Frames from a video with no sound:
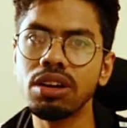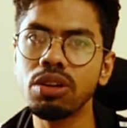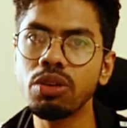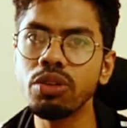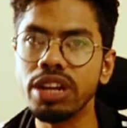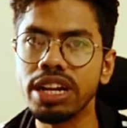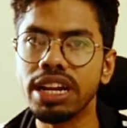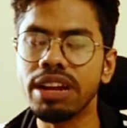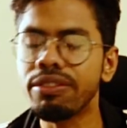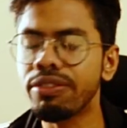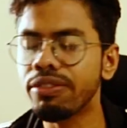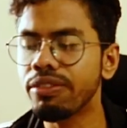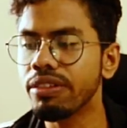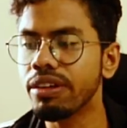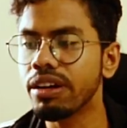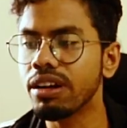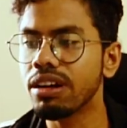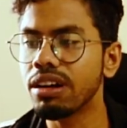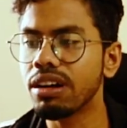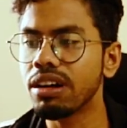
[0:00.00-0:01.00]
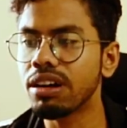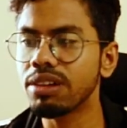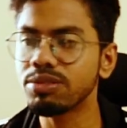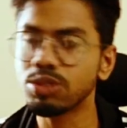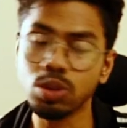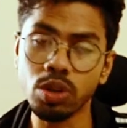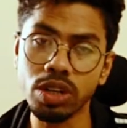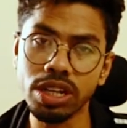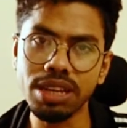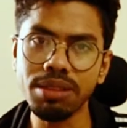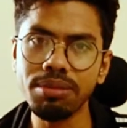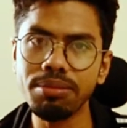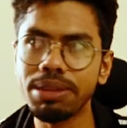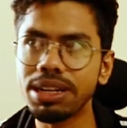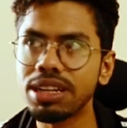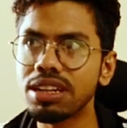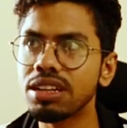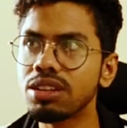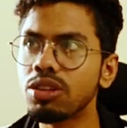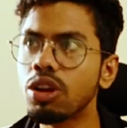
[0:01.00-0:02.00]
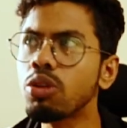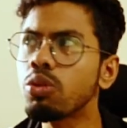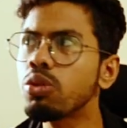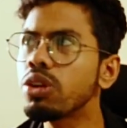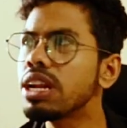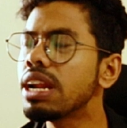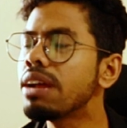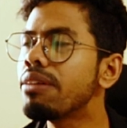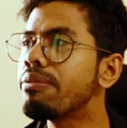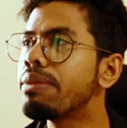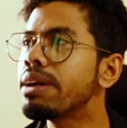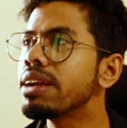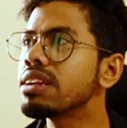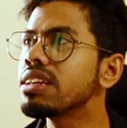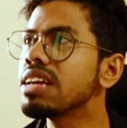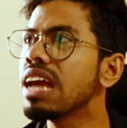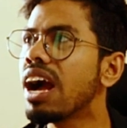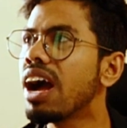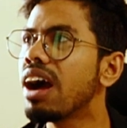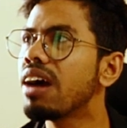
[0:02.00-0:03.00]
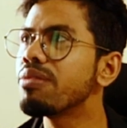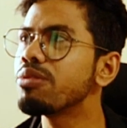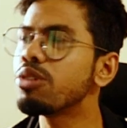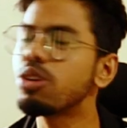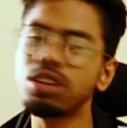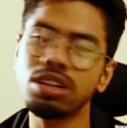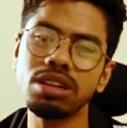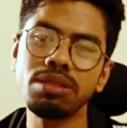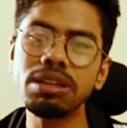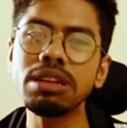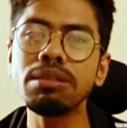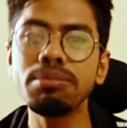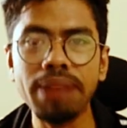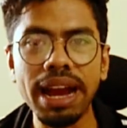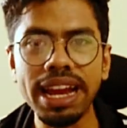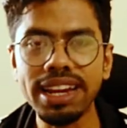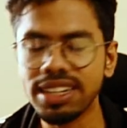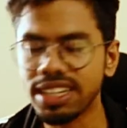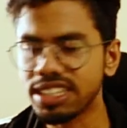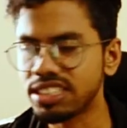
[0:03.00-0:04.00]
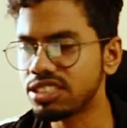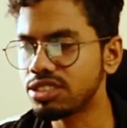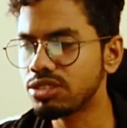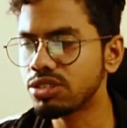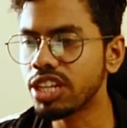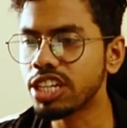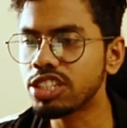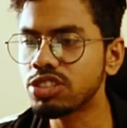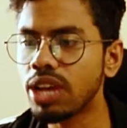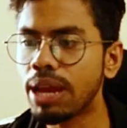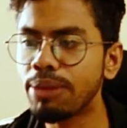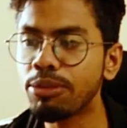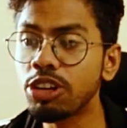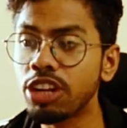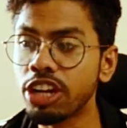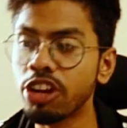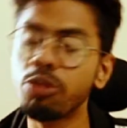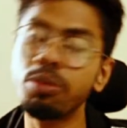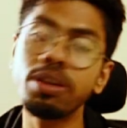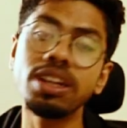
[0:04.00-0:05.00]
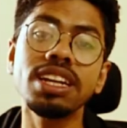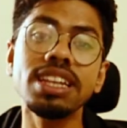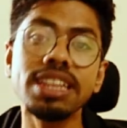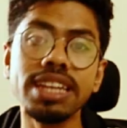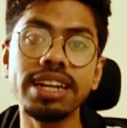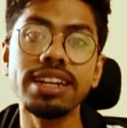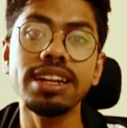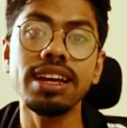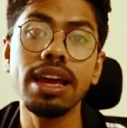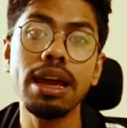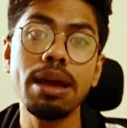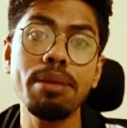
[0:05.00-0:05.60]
good enough. Sorry, but not good enough, but yeah, not in my test. So that's why I'm not recommending that.